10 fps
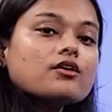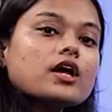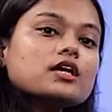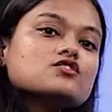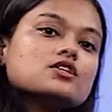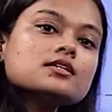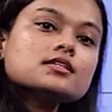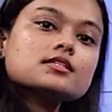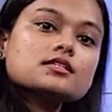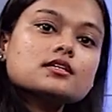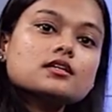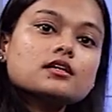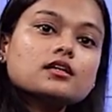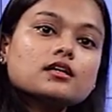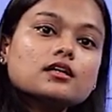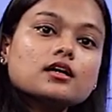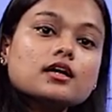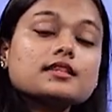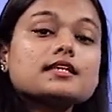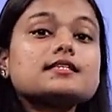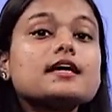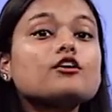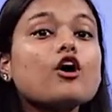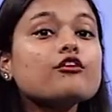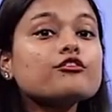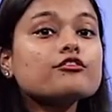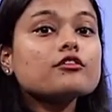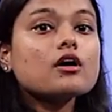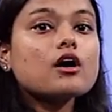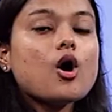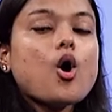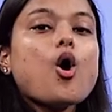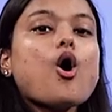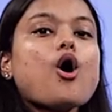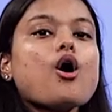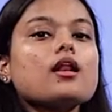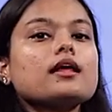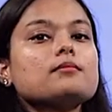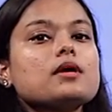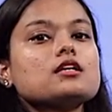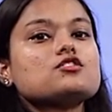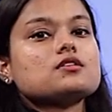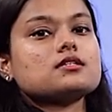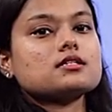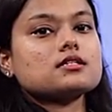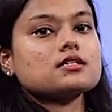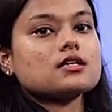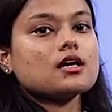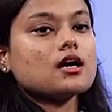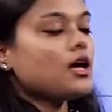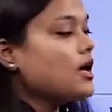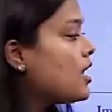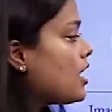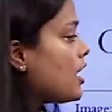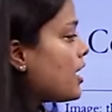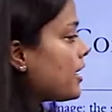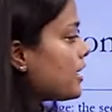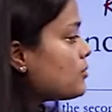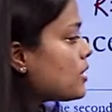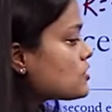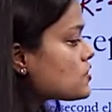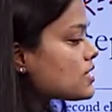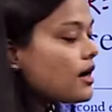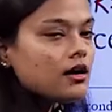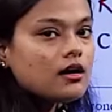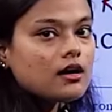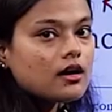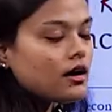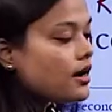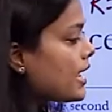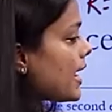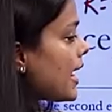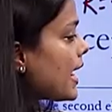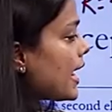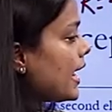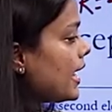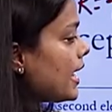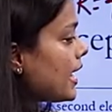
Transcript: Range is the set of all images. Images are A,